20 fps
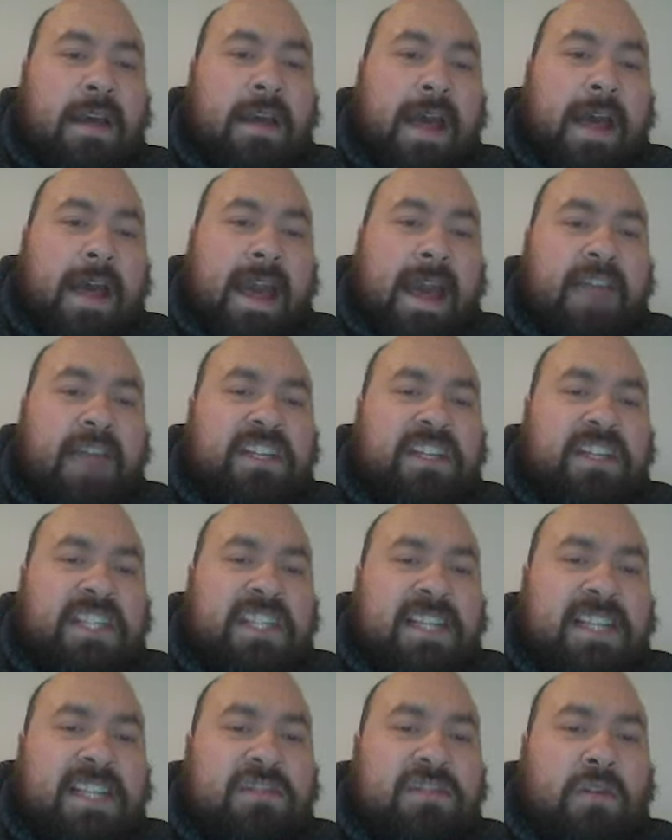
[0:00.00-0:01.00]
Harry
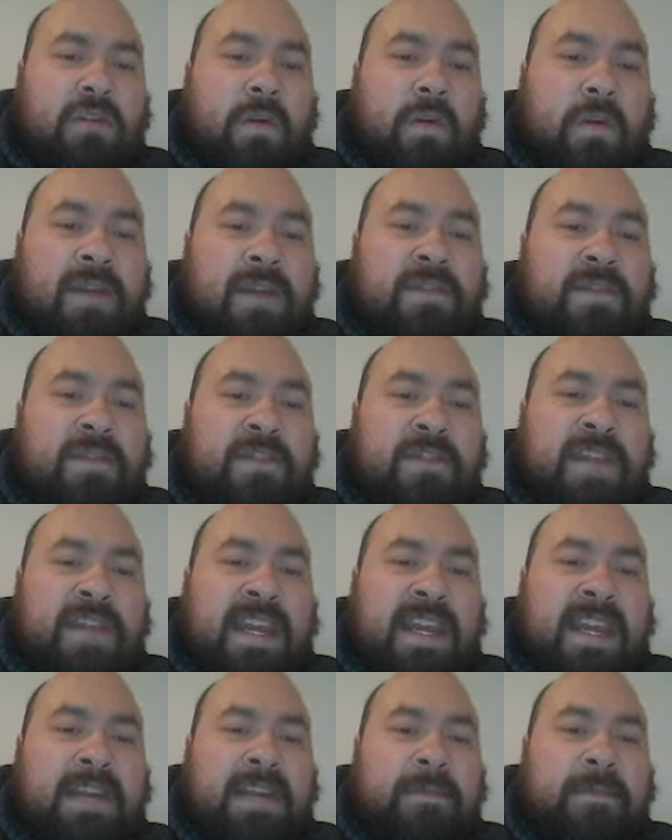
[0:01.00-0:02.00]
Sheasel, a
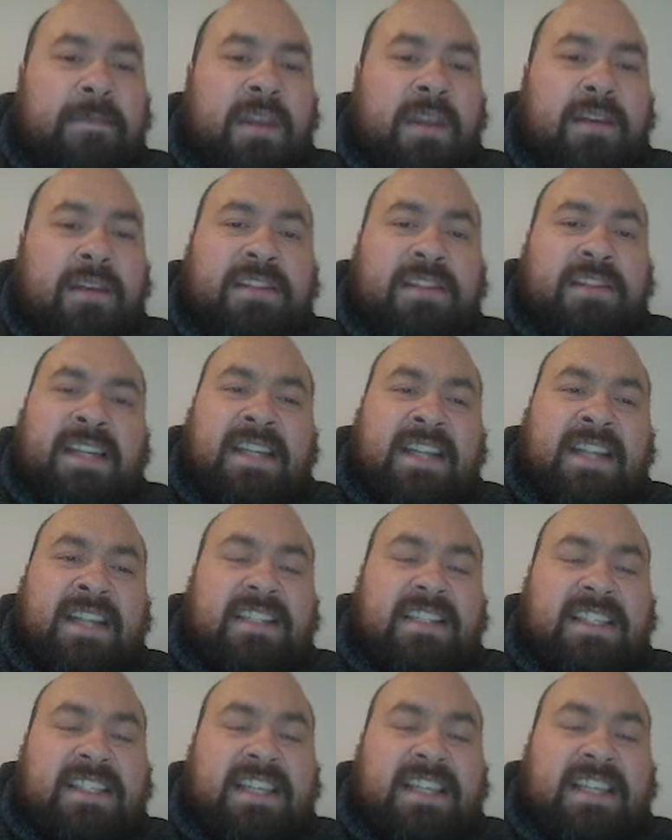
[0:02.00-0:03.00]
115. Didn't
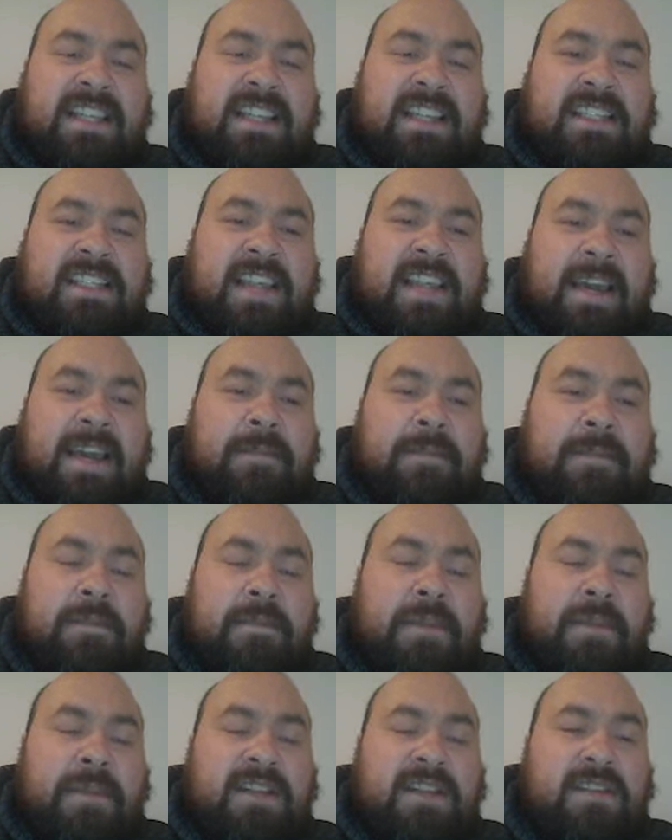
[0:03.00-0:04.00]
actually see this
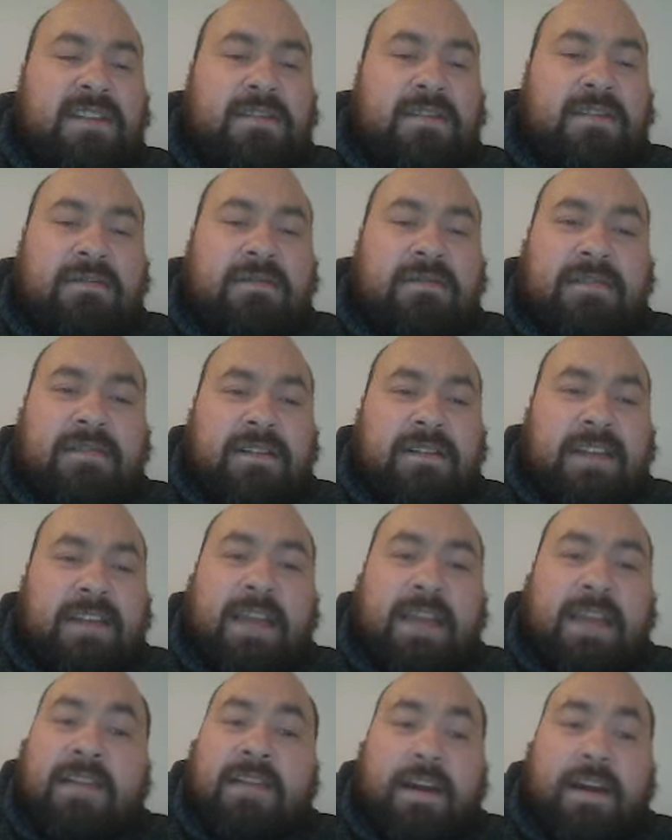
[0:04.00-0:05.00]
game, but
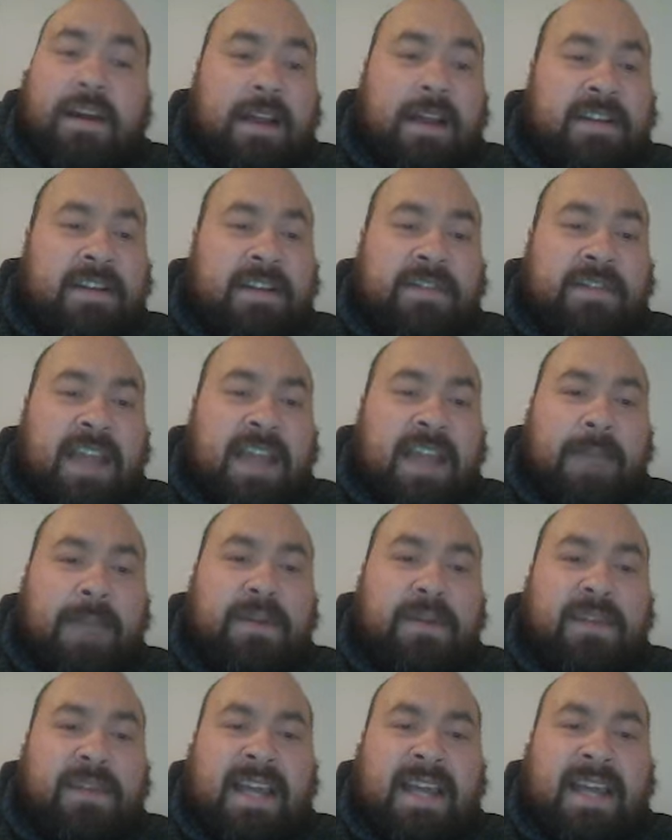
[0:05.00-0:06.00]
yeah, no, definitely
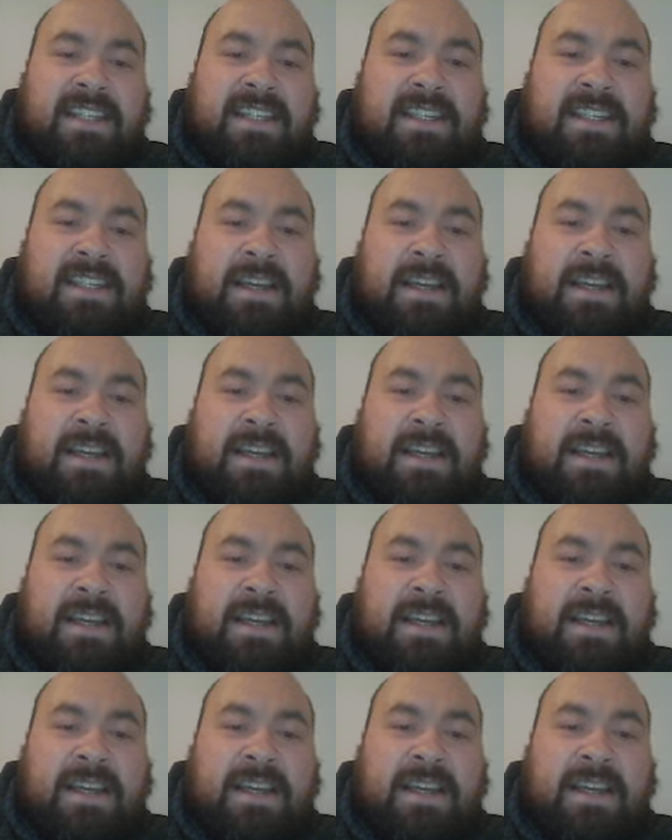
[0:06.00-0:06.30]
happy with that.